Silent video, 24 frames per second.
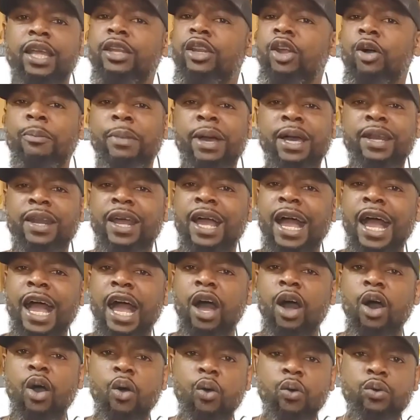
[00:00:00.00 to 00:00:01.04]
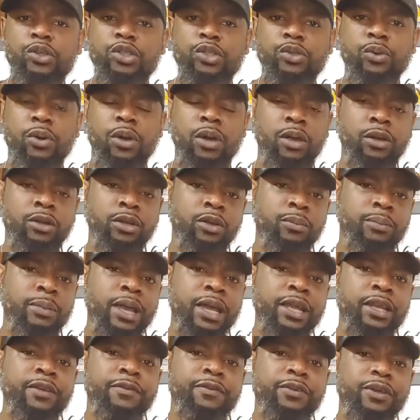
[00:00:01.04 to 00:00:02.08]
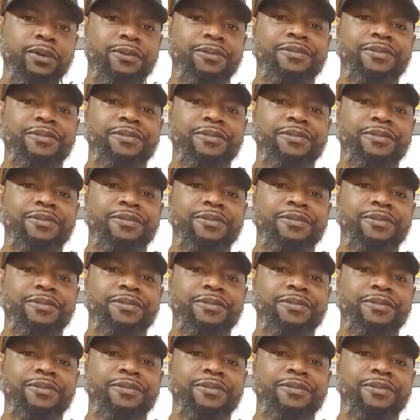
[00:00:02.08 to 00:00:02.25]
no matter how old you are, no matter if you're